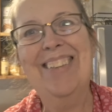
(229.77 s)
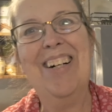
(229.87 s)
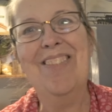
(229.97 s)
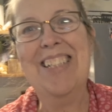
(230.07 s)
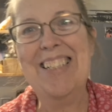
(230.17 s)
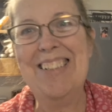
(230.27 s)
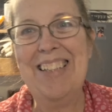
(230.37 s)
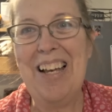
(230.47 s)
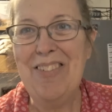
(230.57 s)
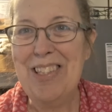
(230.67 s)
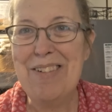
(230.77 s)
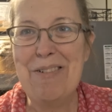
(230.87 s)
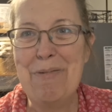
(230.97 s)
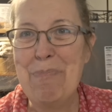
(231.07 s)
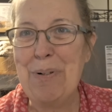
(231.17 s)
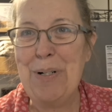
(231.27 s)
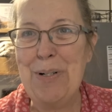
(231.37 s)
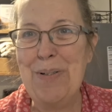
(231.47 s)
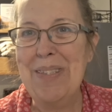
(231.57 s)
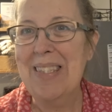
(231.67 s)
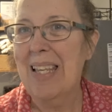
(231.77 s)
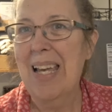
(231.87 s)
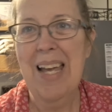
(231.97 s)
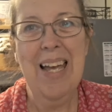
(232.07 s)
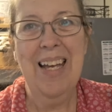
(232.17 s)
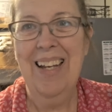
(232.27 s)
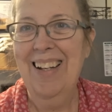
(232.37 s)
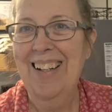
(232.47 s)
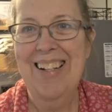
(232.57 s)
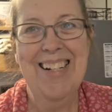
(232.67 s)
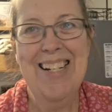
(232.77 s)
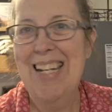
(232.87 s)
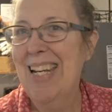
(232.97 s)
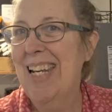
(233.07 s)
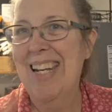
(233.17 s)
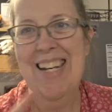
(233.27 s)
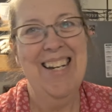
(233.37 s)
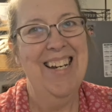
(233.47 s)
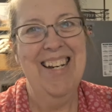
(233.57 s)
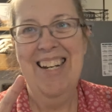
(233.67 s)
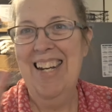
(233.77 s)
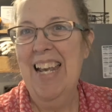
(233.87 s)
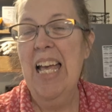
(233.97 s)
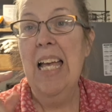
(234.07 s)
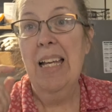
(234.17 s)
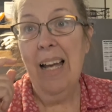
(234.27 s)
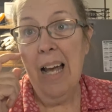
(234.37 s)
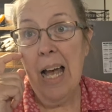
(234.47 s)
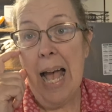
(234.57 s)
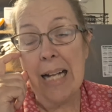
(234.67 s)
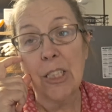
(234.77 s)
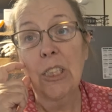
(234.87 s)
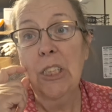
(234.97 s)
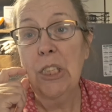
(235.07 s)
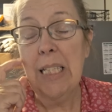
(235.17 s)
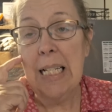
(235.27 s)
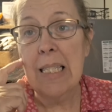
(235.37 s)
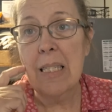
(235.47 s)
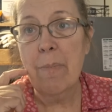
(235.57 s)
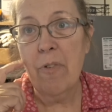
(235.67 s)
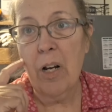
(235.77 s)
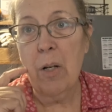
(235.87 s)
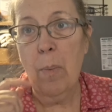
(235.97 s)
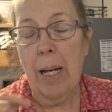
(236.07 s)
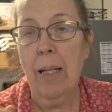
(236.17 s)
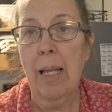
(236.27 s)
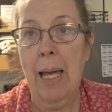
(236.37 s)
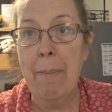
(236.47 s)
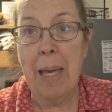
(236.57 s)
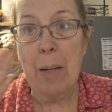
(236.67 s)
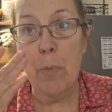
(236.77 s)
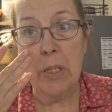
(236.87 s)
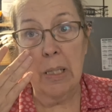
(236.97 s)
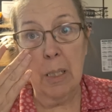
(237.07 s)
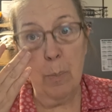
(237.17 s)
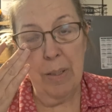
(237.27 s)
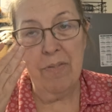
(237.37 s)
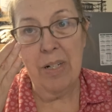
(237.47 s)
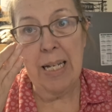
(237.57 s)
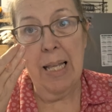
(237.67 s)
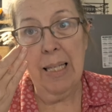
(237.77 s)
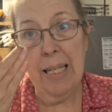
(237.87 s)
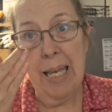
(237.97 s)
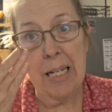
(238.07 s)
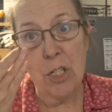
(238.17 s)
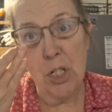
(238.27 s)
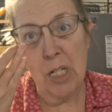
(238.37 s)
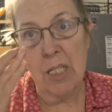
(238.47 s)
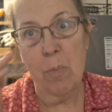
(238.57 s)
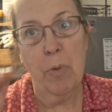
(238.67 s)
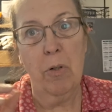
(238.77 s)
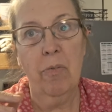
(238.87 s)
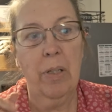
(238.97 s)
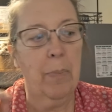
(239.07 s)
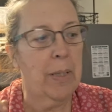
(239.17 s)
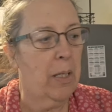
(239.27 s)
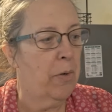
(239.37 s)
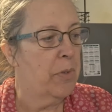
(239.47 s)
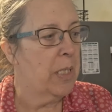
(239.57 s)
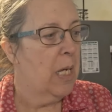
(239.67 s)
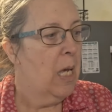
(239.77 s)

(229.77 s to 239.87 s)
grandma, do you love stewed prunes? Yeah, they're not bad at all. Uh, actually, she eats them very well. I make them with a little bit of vanilla, and she does beautifully with those